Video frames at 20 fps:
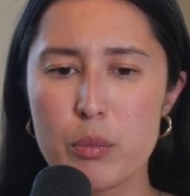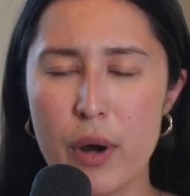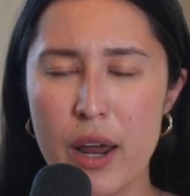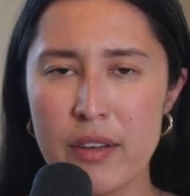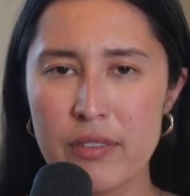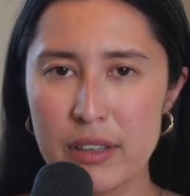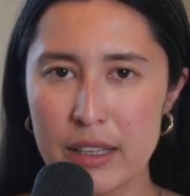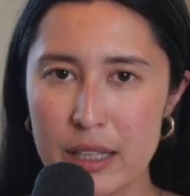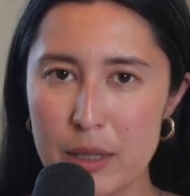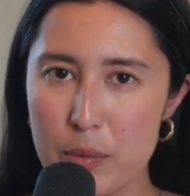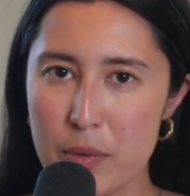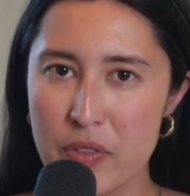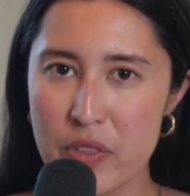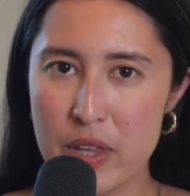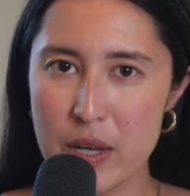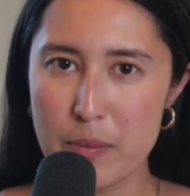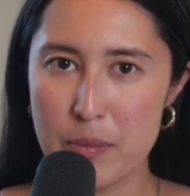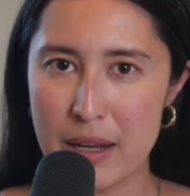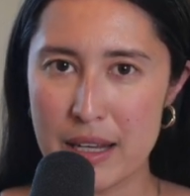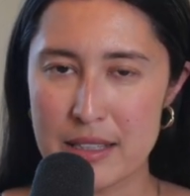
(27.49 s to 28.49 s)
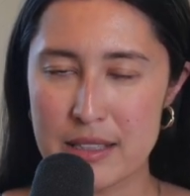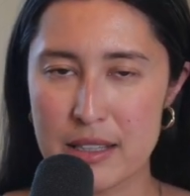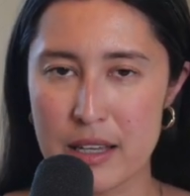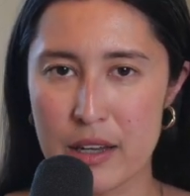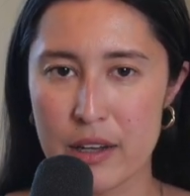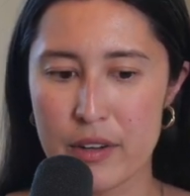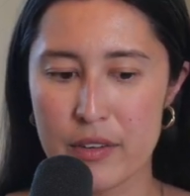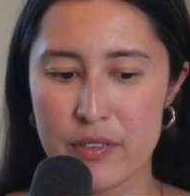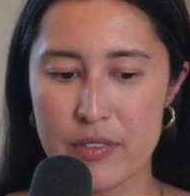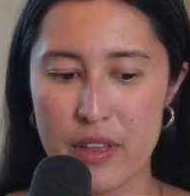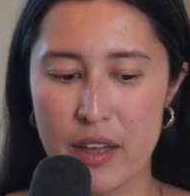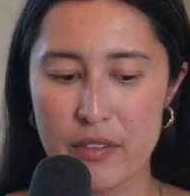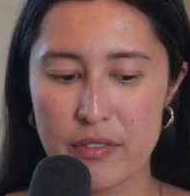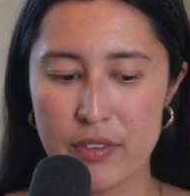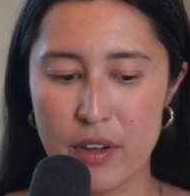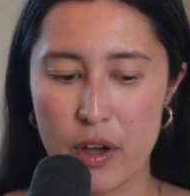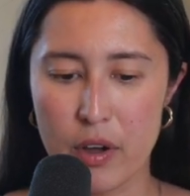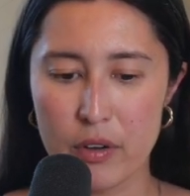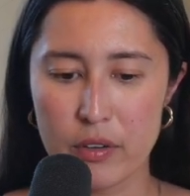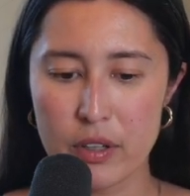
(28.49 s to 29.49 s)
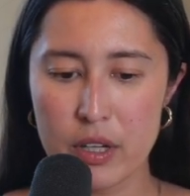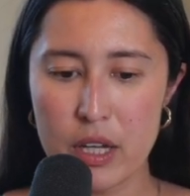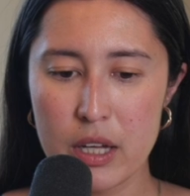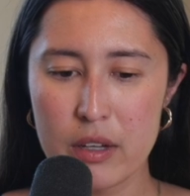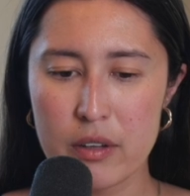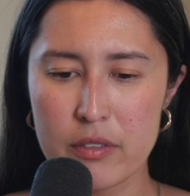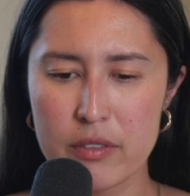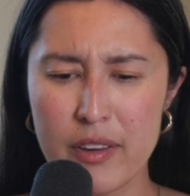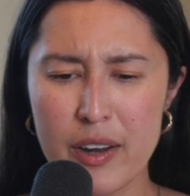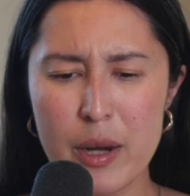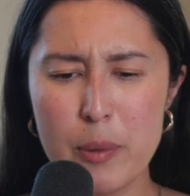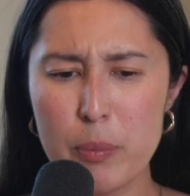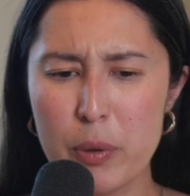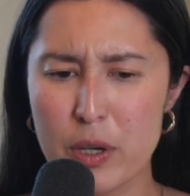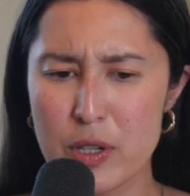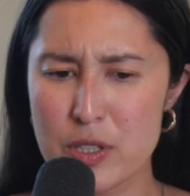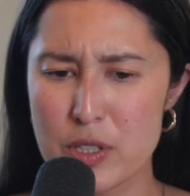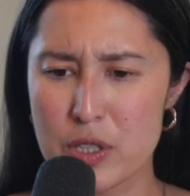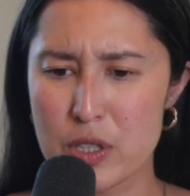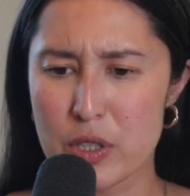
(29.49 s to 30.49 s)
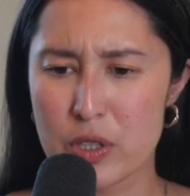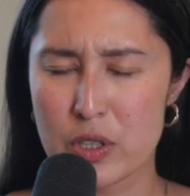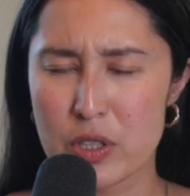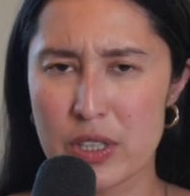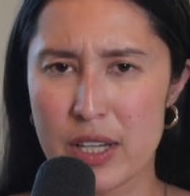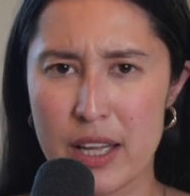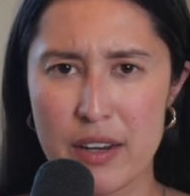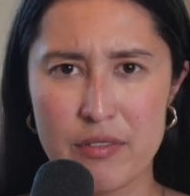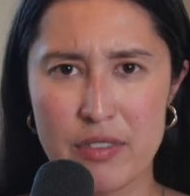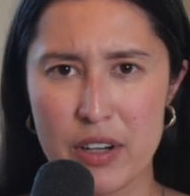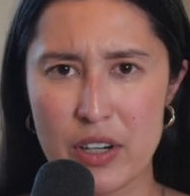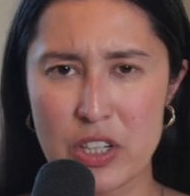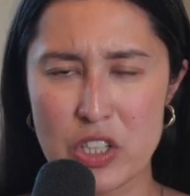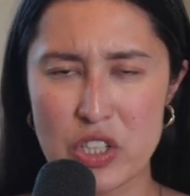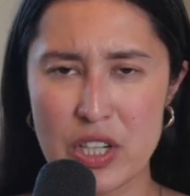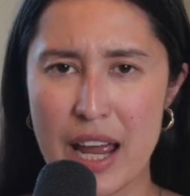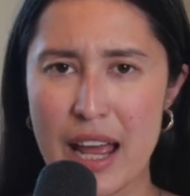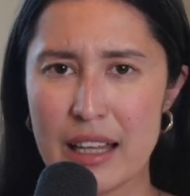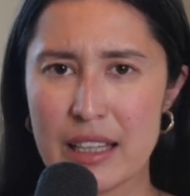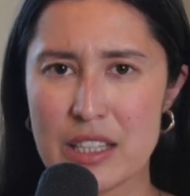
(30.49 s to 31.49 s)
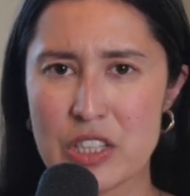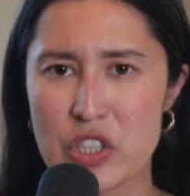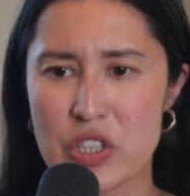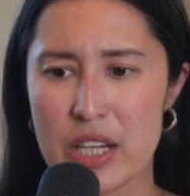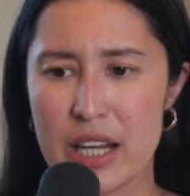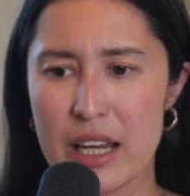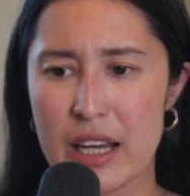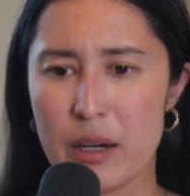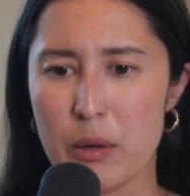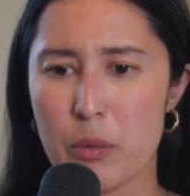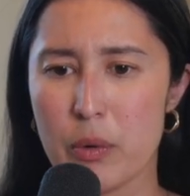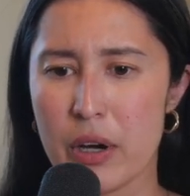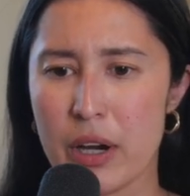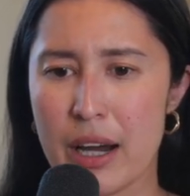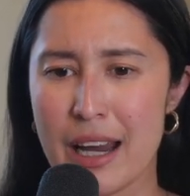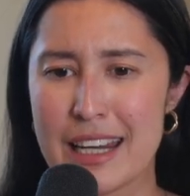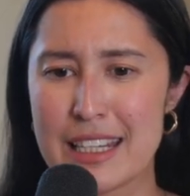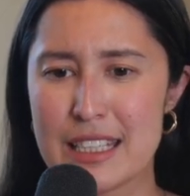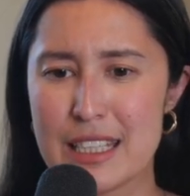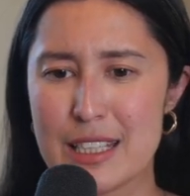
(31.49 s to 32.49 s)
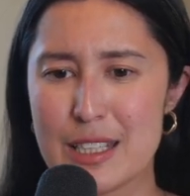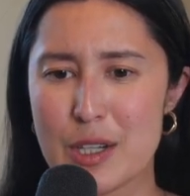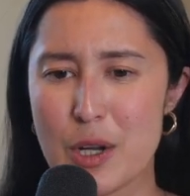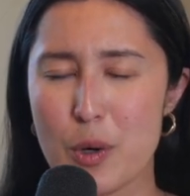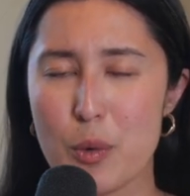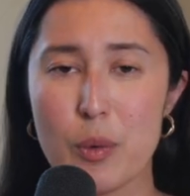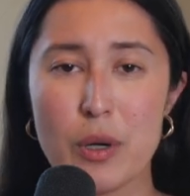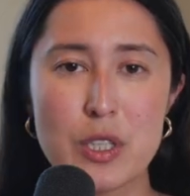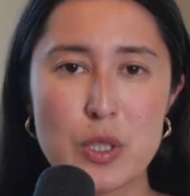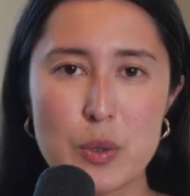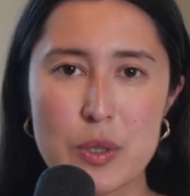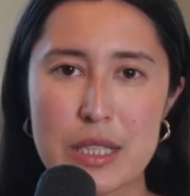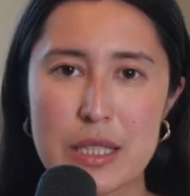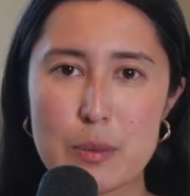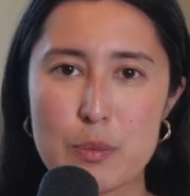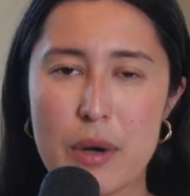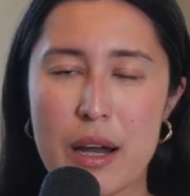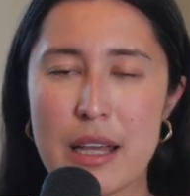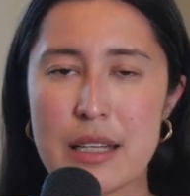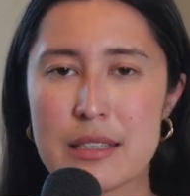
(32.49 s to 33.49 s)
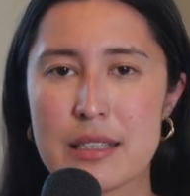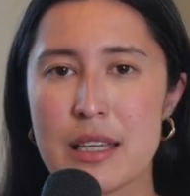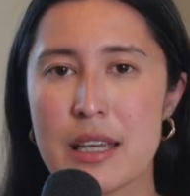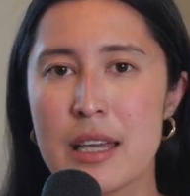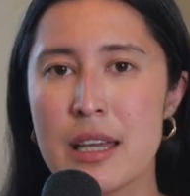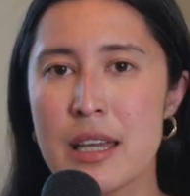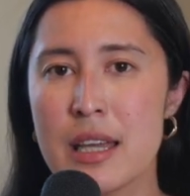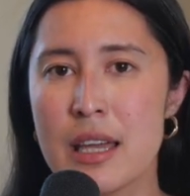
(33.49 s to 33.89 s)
privately within myself, that felt very personal and very challenging, where I didn't know what to express